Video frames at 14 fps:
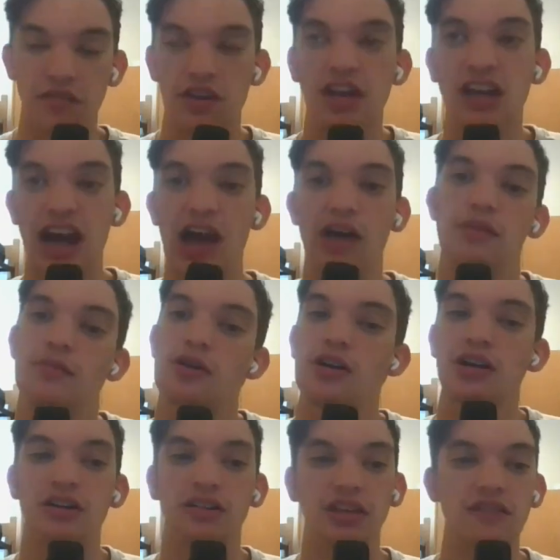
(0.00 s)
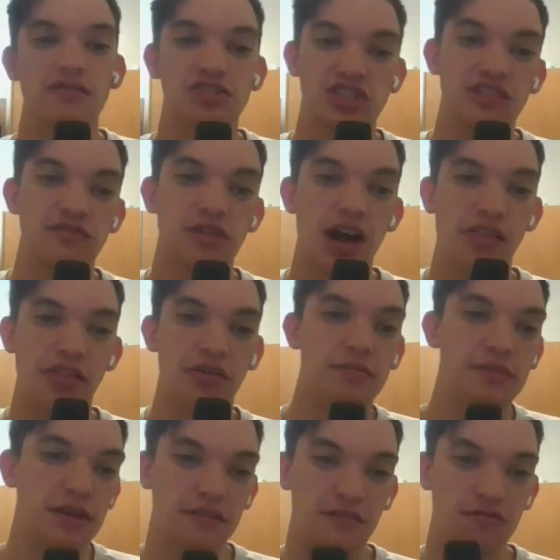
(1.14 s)
Giving Kyler Murray an elite receiver, I
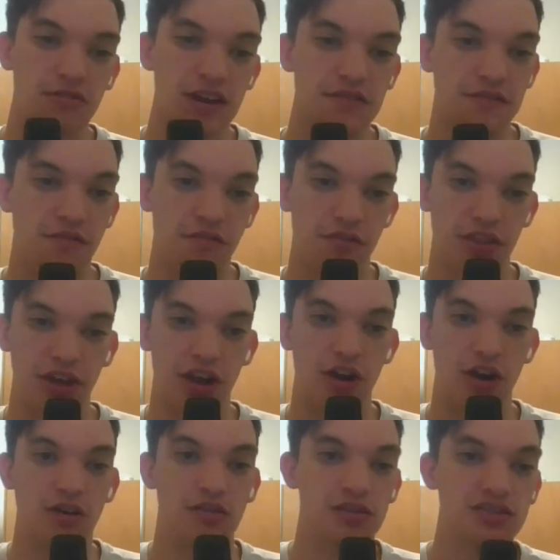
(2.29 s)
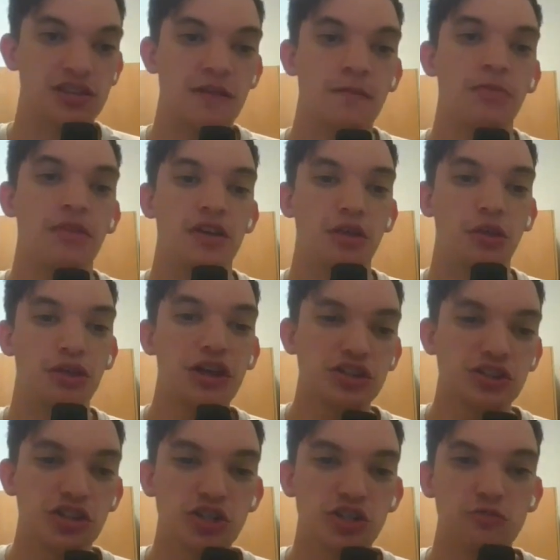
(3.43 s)
think, would be a great fit for the Cardinals.
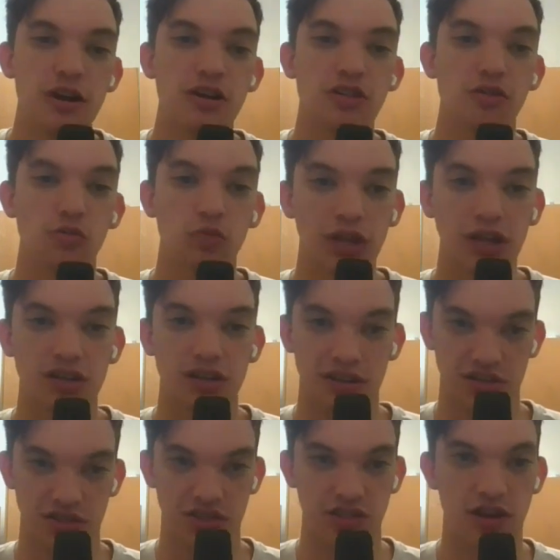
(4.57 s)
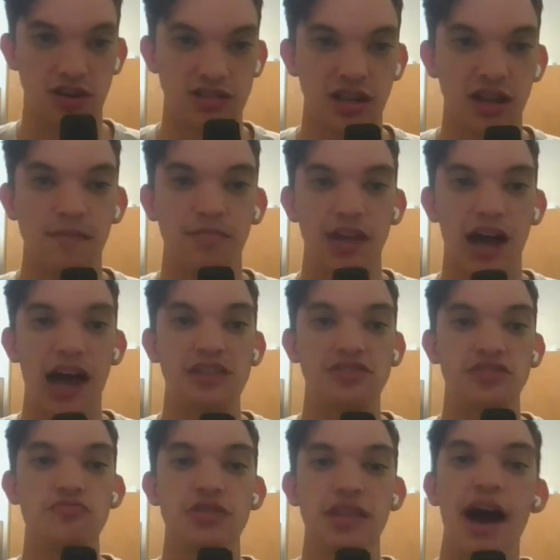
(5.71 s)
This is where the weirdness starts. I
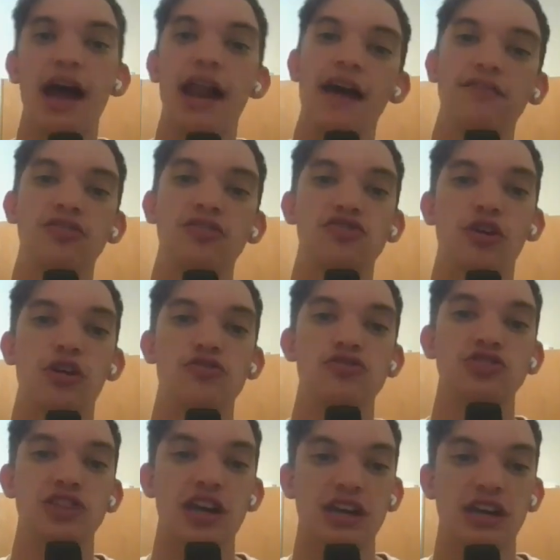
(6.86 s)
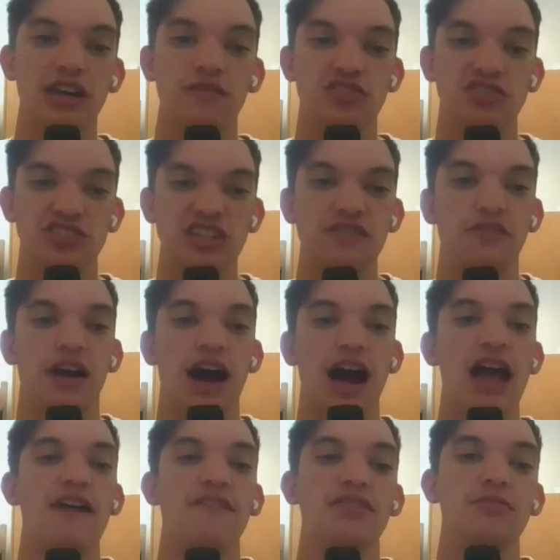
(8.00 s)
do not have the Chargers taking a receiver.
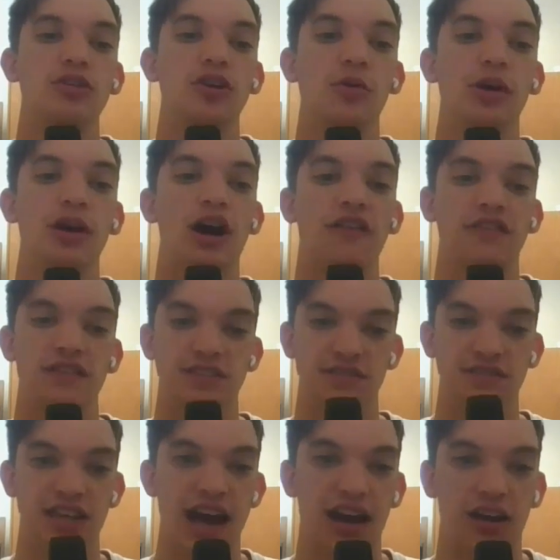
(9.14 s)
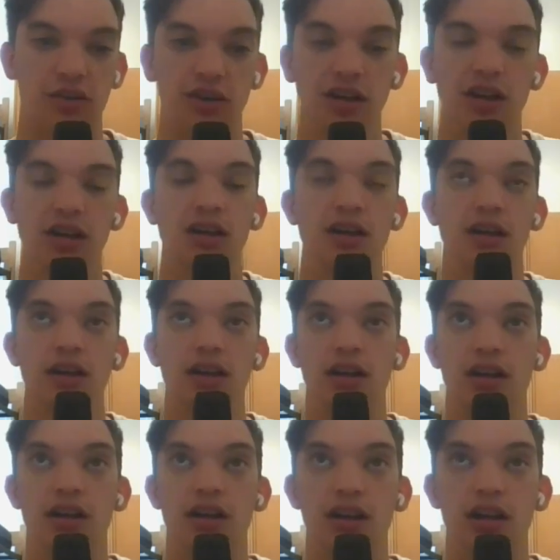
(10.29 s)
I have them going offensive tackle,
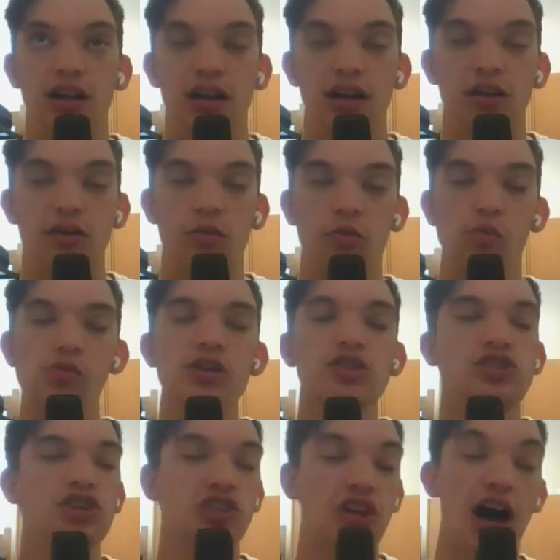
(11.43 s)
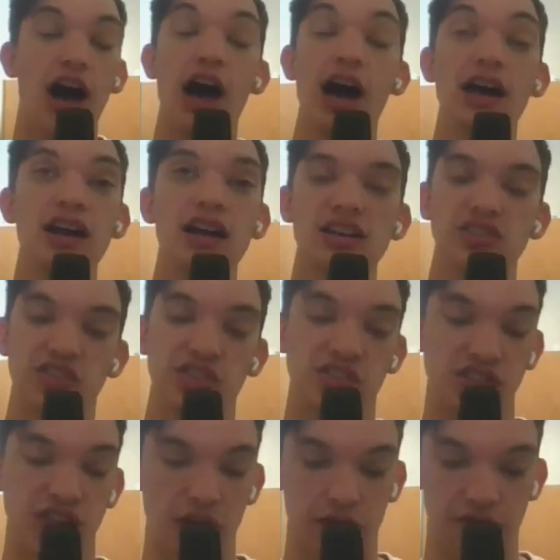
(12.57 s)
which is odd in
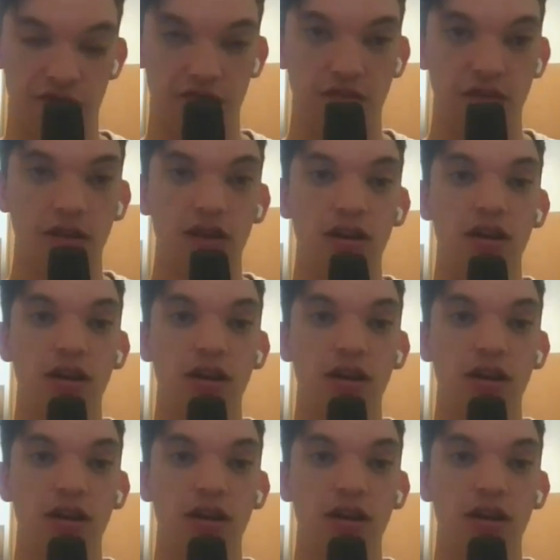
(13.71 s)
itself.